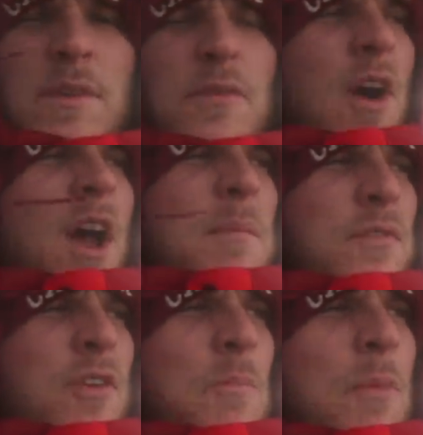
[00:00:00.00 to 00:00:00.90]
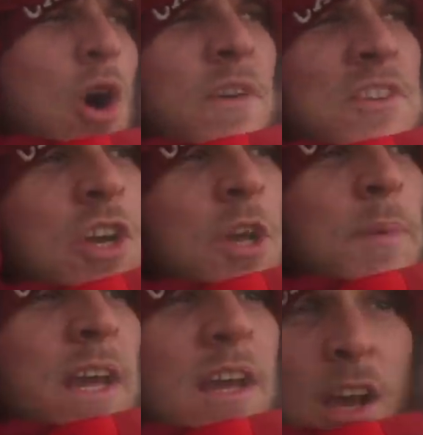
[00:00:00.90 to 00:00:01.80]
of the frame, if not more, is going to
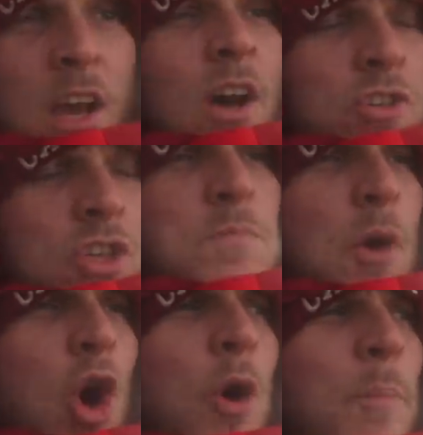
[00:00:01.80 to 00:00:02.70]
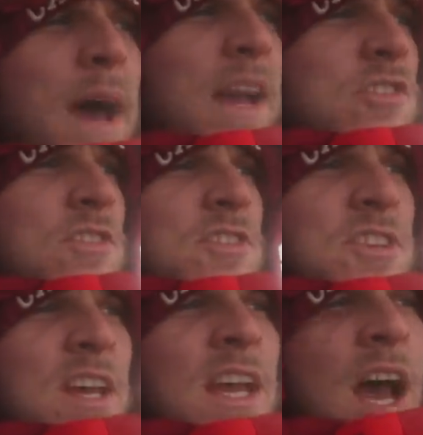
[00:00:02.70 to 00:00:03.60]
be just more Morecambe Bay, just to
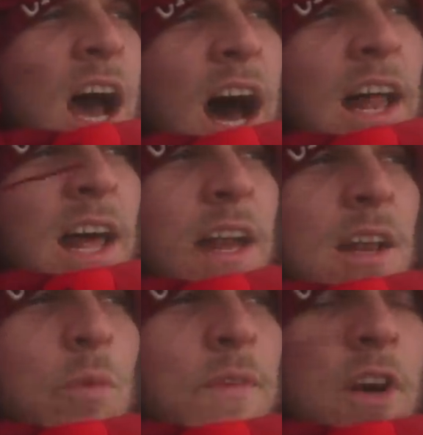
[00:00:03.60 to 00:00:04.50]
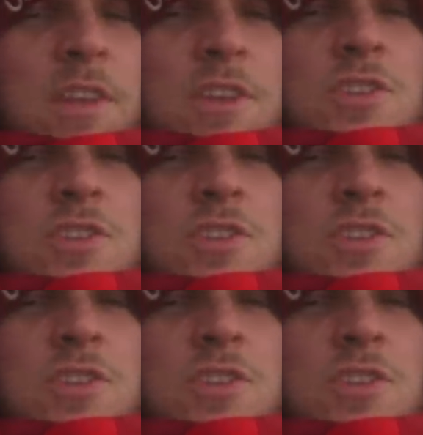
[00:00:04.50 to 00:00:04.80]
see. And then we've got the